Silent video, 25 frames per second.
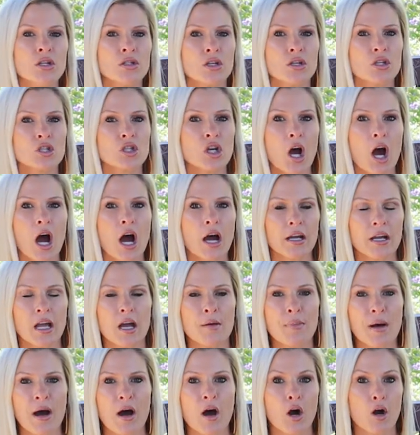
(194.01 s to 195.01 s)
to talk
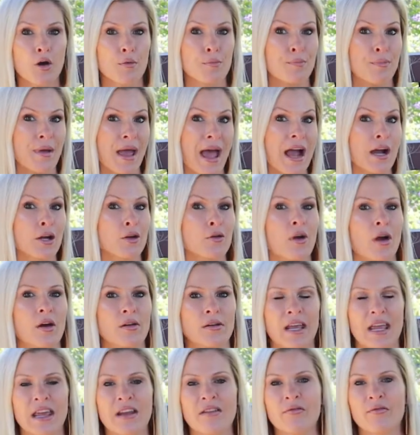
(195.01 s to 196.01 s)
about our
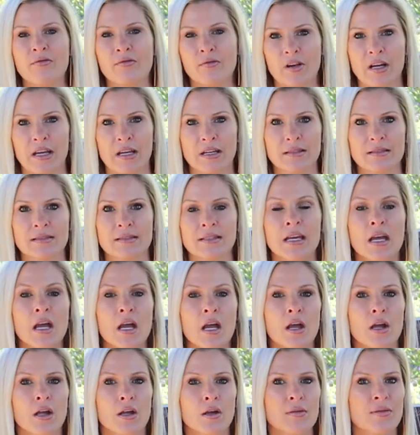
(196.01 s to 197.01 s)
background in France.
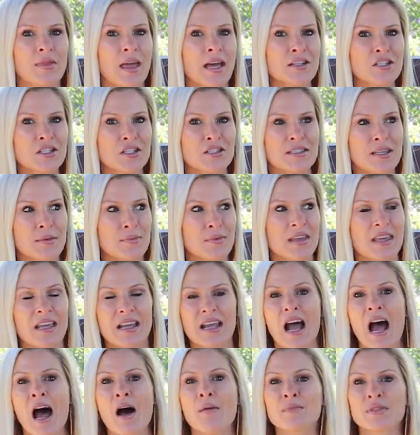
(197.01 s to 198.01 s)
That's just something
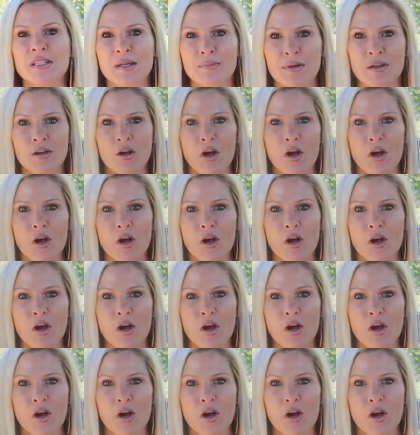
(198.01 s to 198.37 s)
that comes up in